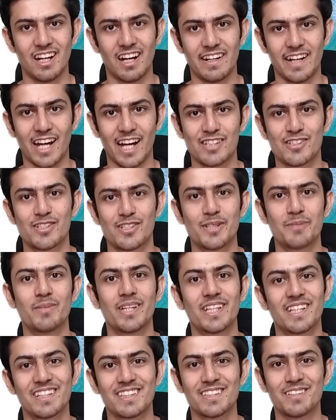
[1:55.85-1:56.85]
are actually
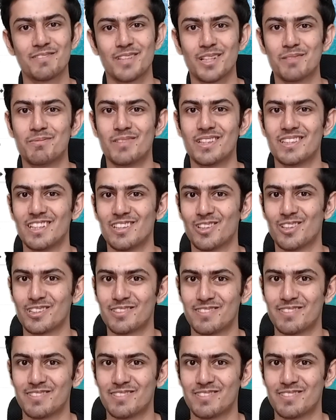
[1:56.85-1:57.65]
making the web a lot